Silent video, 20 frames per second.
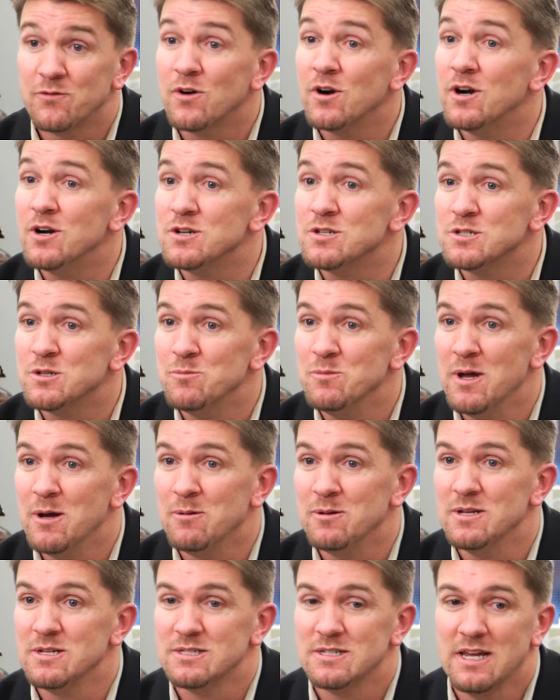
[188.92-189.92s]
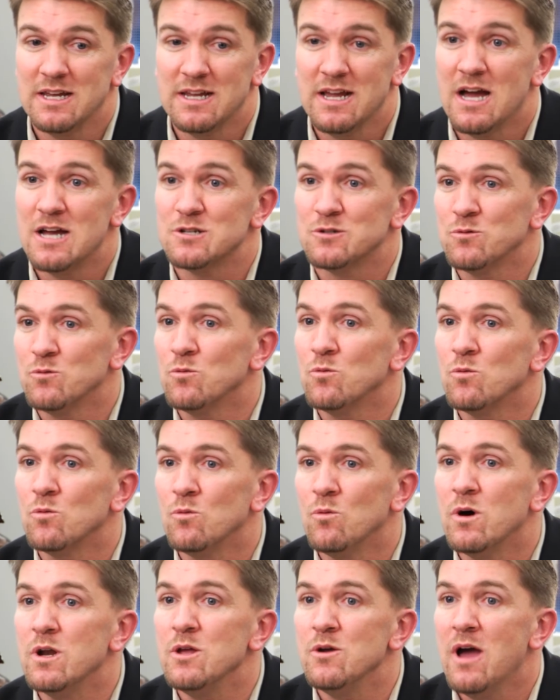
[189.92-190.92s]
first to be able to say, gosh,
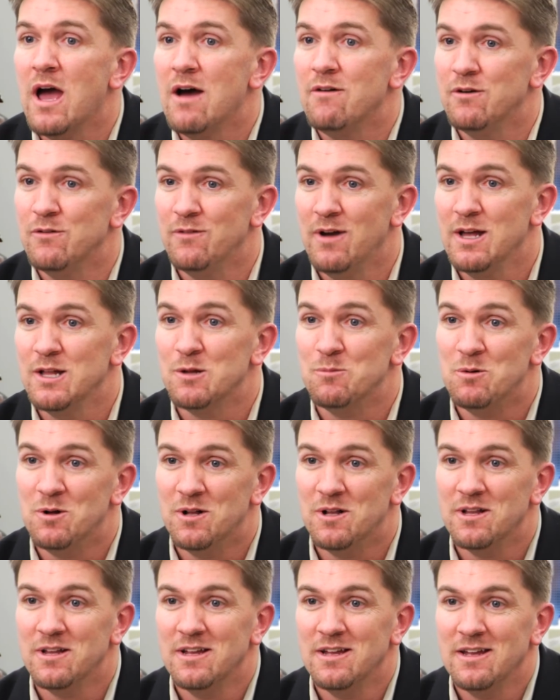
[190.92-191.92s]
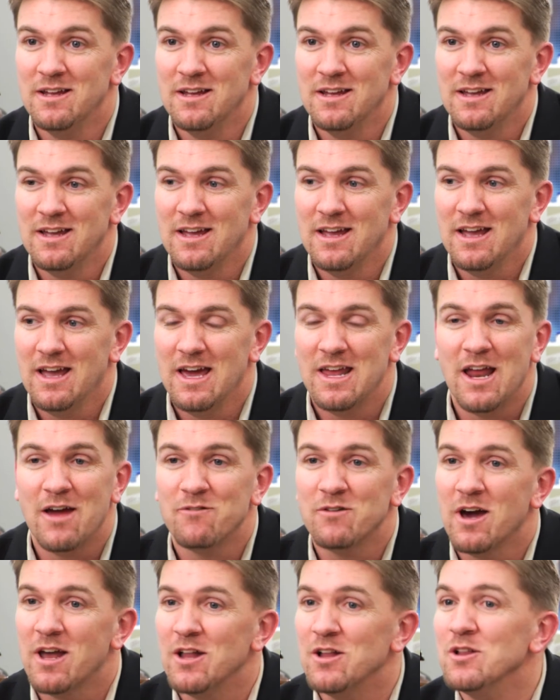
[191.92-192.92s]
what do you have available? And
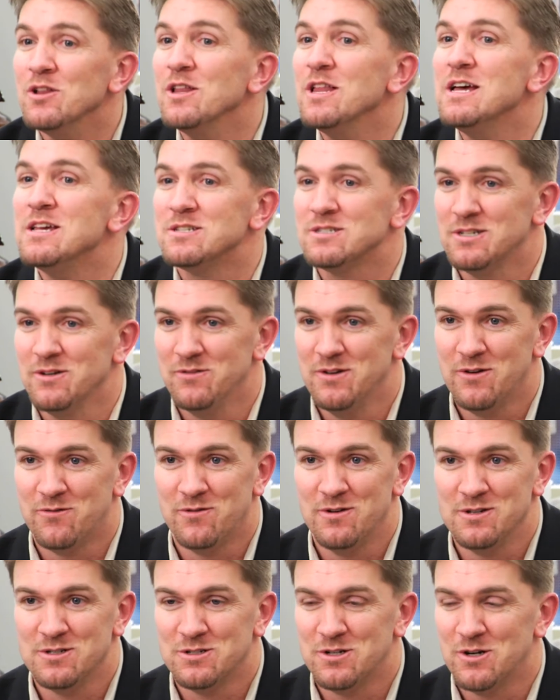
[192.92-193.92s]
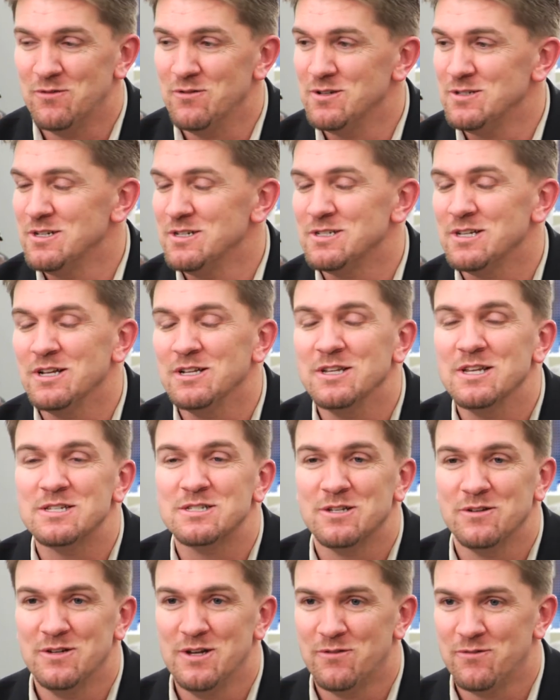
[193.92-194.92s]
I've got a list of different services, a
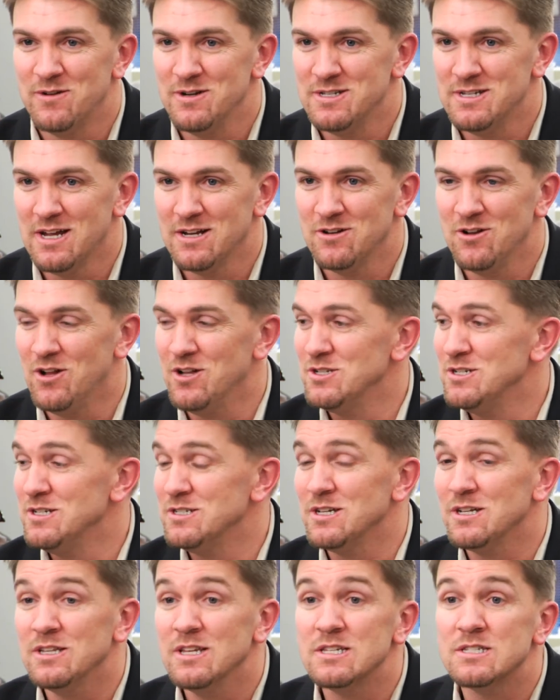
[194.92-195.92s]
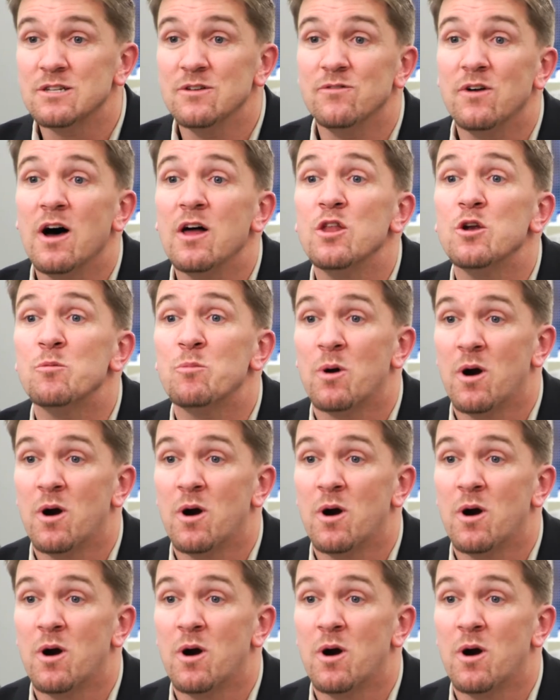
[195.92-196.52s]
list of different technologies, a list of other